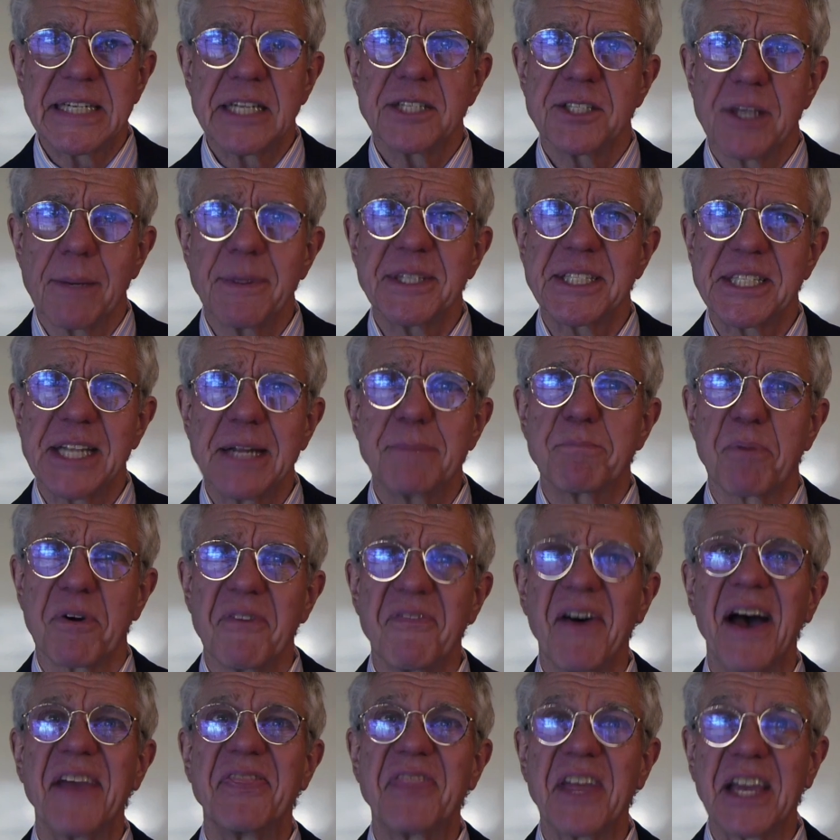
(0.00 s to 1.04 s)
to some extent
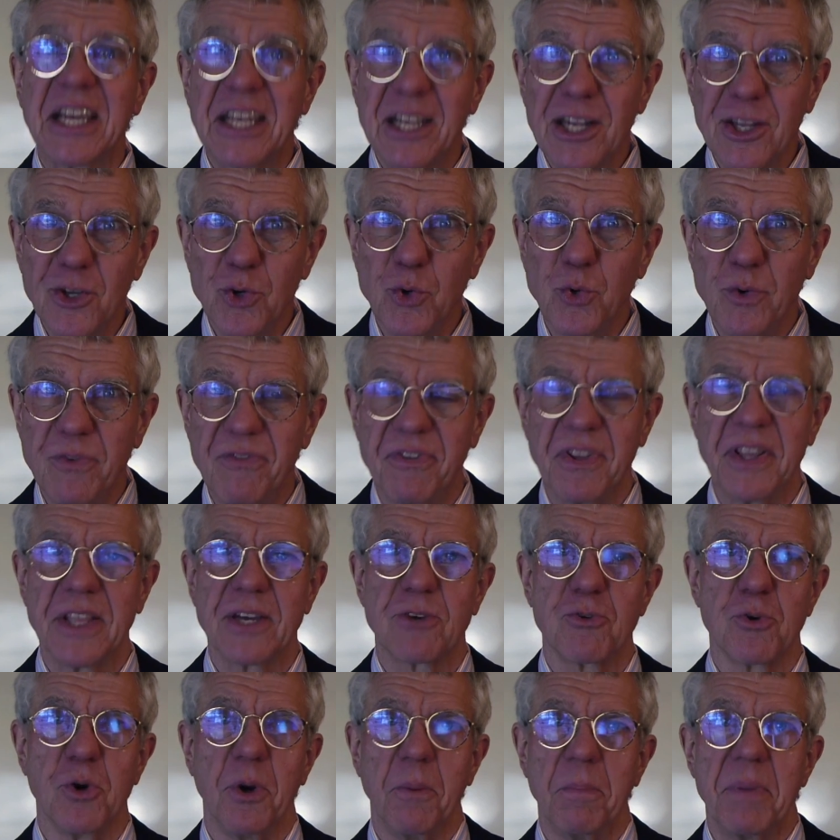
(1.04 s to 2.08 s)
provide the glue for the
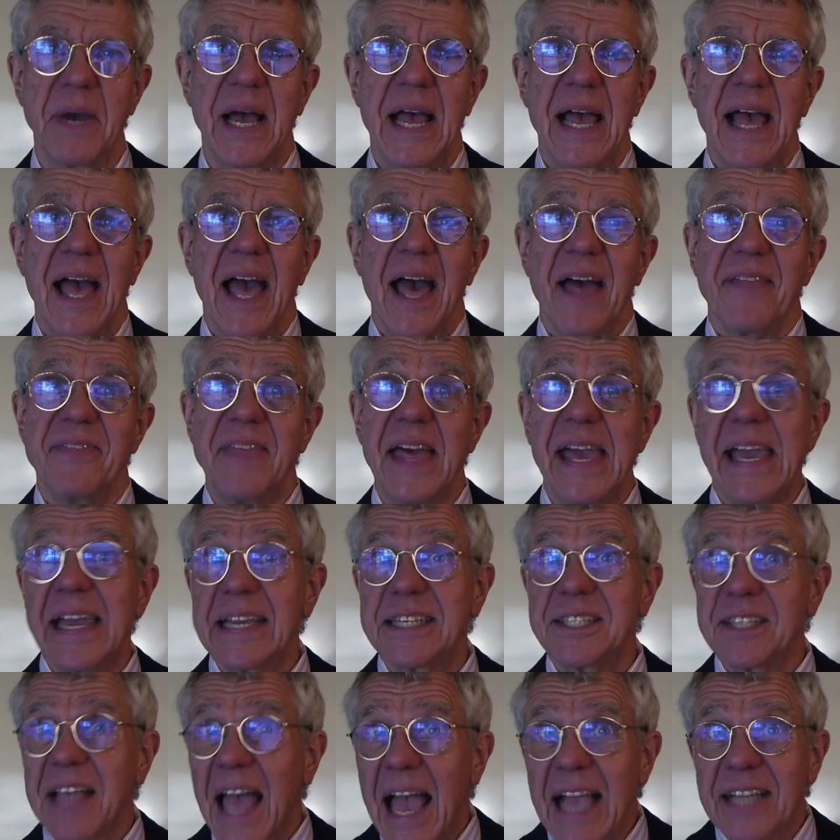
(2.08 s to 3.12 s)
group. They
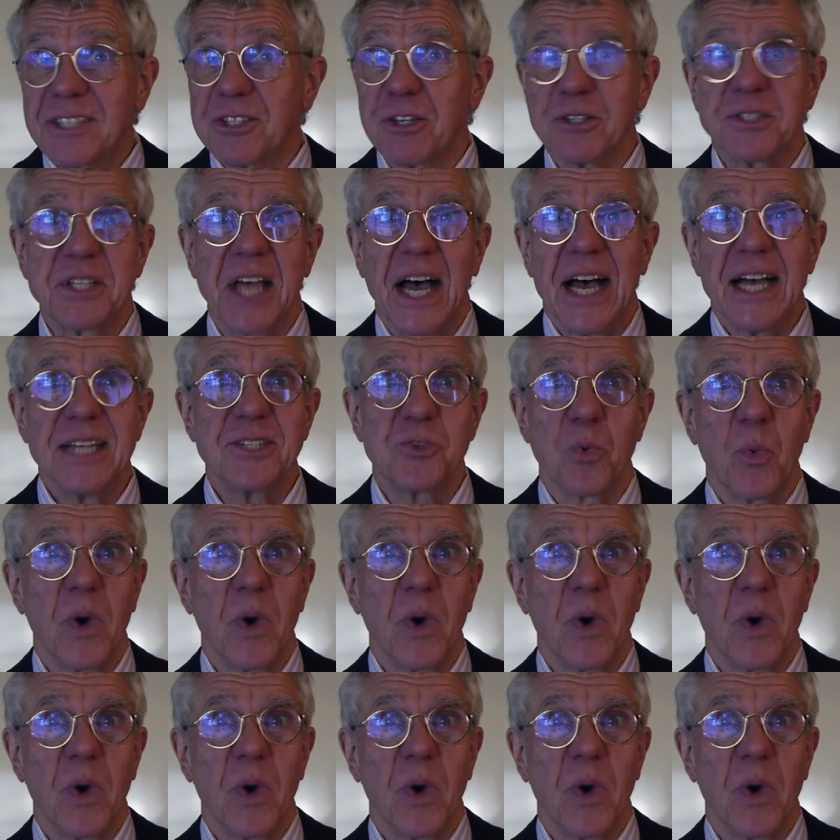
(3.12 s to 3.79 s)
ex exercise